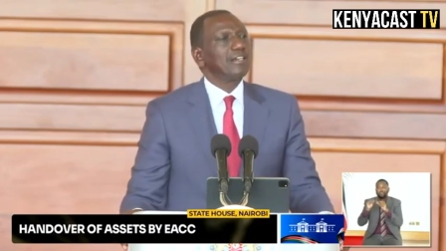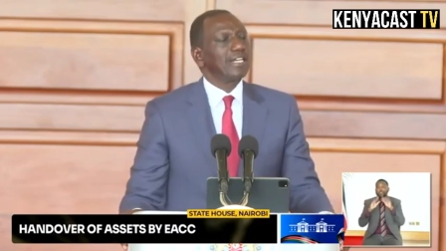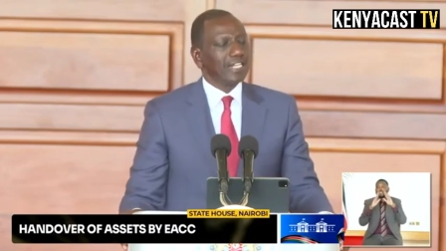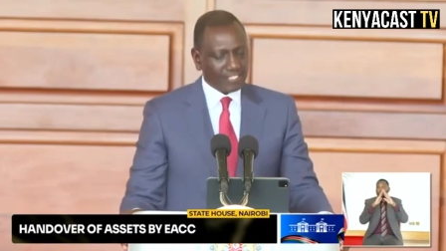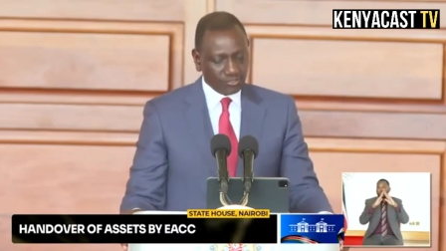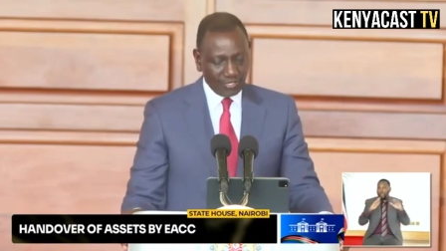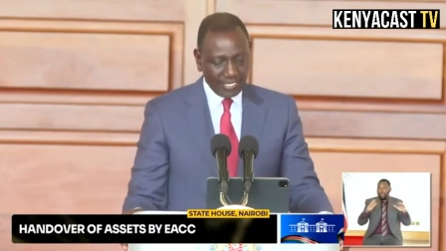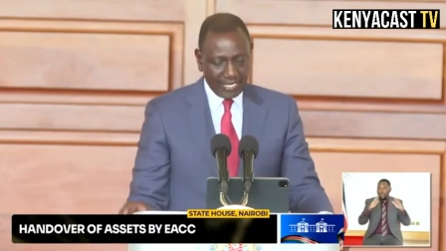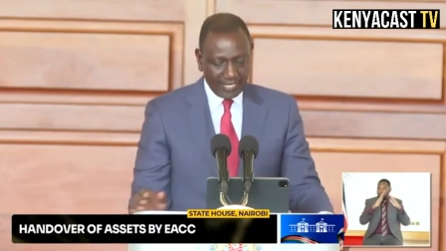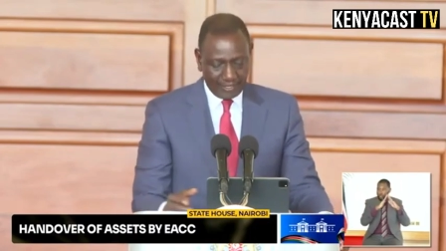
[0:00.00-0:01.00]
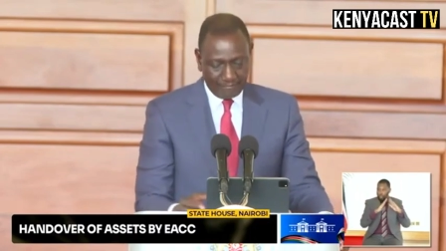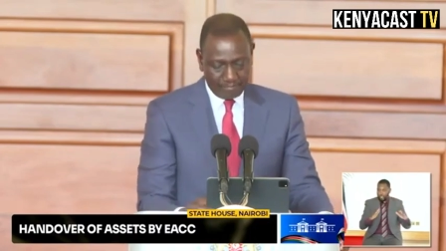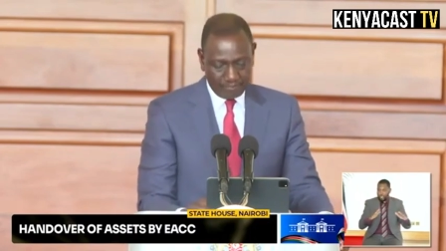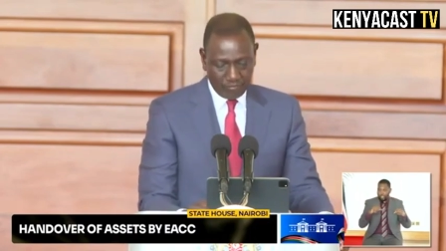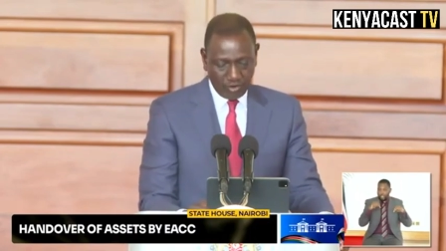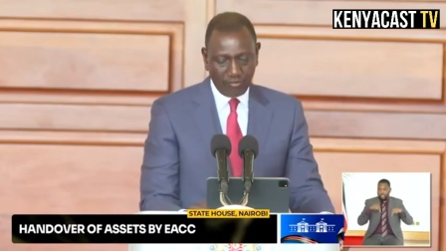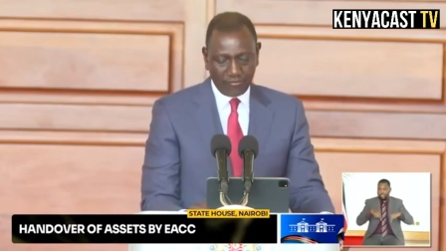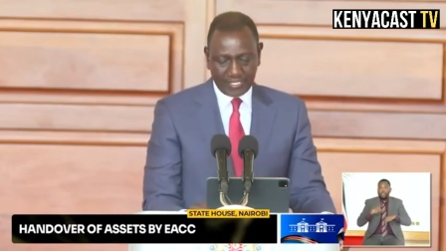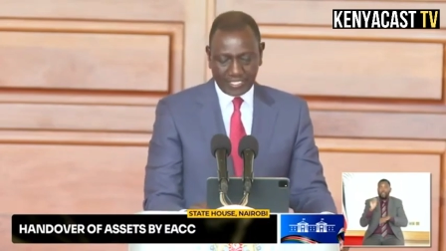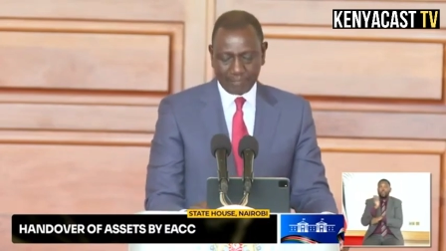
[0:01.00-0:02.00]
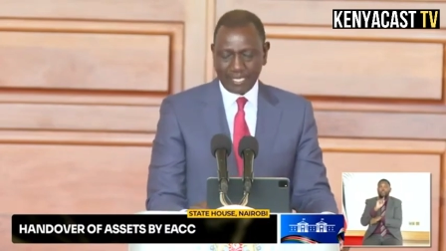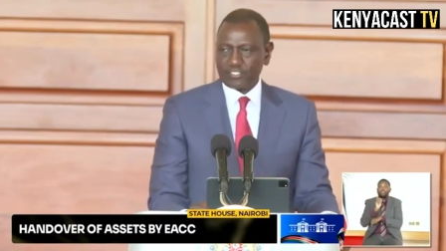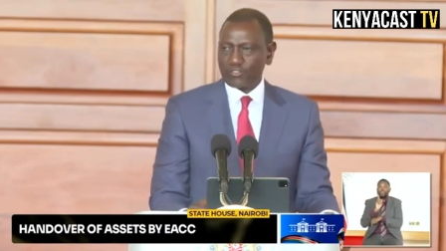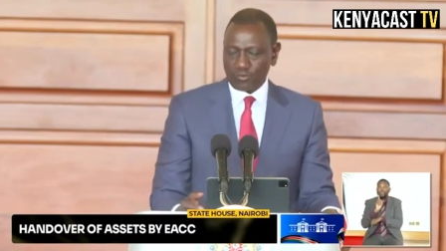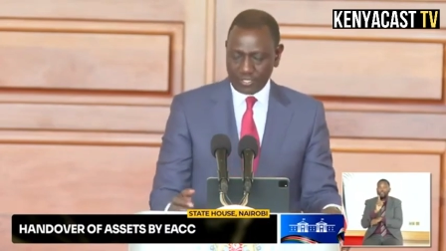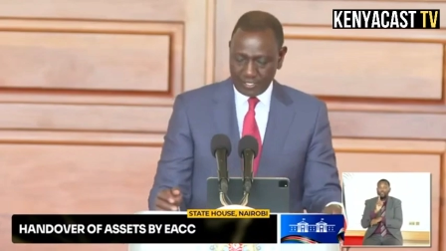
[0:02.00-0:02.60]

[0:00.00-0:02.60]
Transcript: industrial area off Enterprise Road.